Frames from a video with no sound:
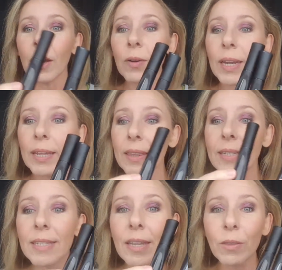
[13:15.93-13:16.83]
Okay,
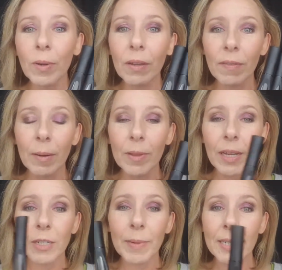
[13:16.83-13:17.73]
this is the 3D Fiber
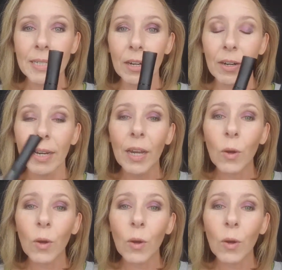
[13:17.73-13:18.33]
Lash Mascara.